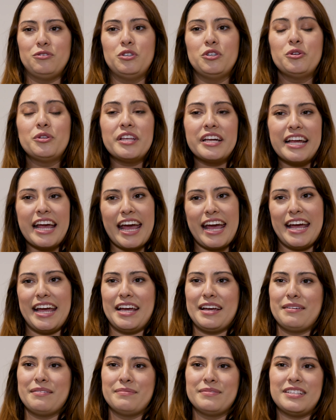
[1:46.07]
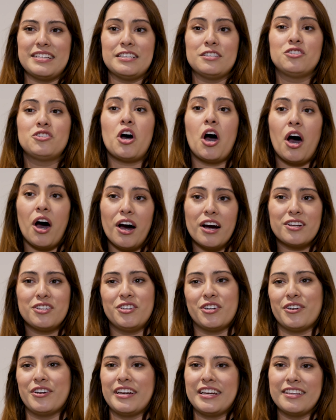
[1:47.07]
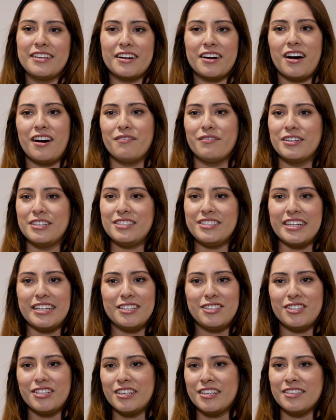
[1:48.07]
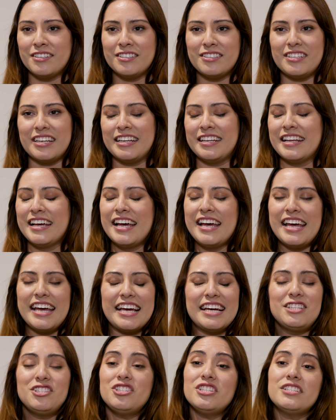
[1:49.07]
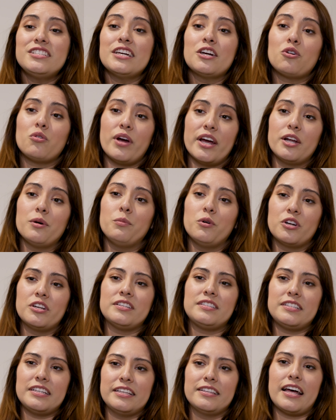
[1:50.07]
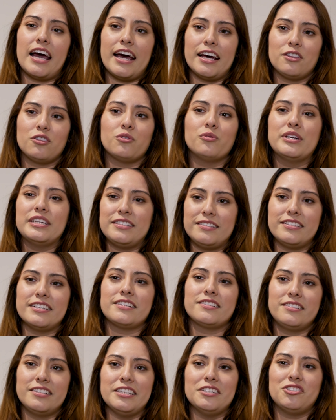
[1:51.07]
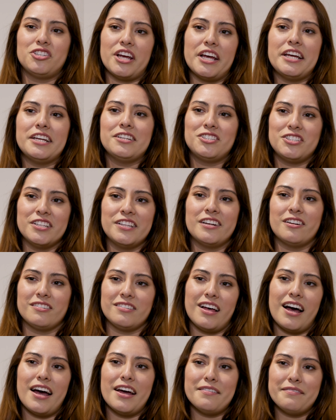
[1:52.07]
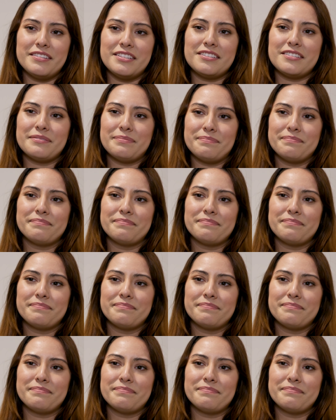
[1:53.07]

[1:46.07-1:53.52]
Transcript: do the games and talk during the conversations. And it's just incredible to see that 360 change in their lives.